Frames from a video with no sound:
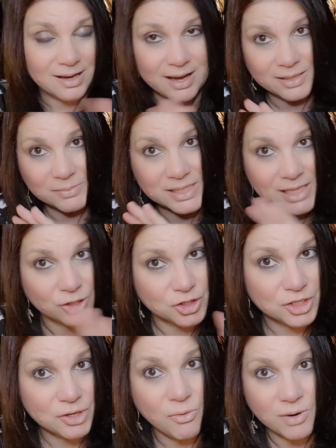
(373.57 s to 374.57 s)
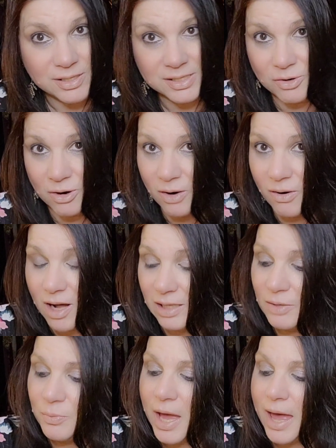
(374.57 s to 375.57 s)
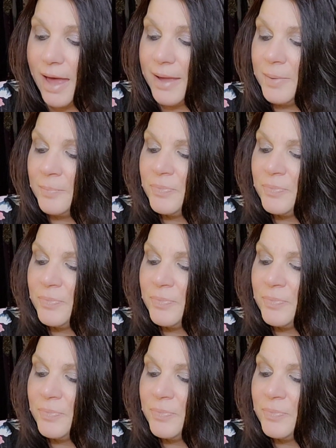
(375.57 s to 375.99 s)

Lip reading: I am such a tortoise girl all the way.